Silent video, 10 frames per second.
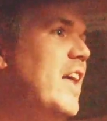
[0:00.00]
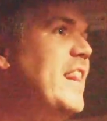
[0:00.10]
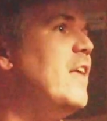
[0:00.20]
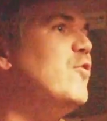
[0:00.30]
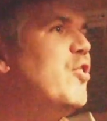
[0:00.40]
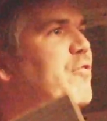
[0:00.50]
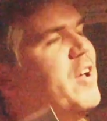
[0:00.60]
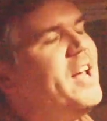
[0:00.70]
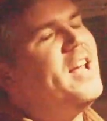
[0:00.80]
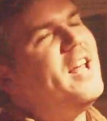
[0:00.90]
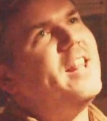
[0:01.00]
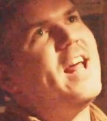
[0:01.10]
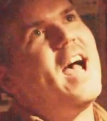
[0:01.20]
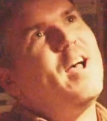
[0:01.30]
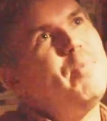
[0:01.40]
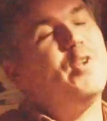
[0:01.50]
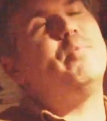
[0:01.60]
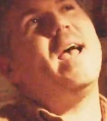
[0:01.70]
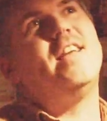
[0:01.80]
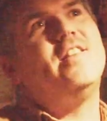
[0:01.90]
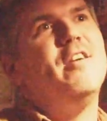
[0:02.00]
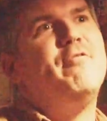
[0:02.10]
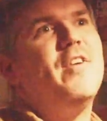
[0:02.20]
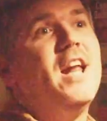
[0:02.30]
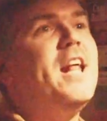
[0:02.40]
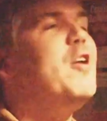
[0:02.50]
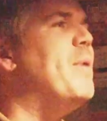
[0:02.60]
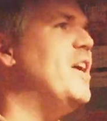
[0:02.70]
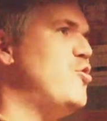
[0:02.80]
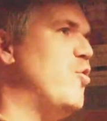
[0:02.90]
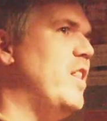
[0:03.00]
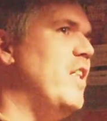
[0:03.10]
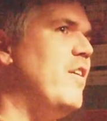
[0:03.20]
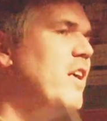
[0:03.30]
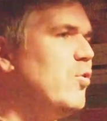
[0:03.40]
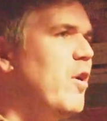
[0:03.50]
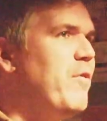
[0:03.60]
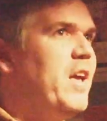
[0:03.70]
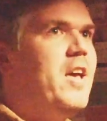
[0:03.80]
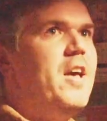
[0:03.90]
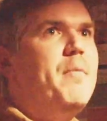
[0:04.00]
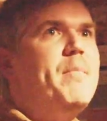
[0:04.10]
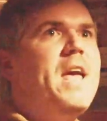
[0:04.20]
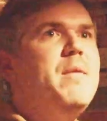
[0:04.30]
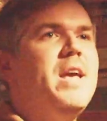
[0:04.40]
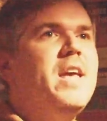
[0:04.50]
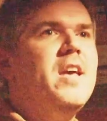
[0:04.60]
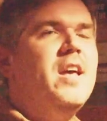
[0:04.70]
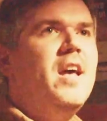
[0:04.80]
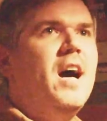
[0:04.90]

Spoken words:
and that sort of that perspective a little bit during the. So I think maybe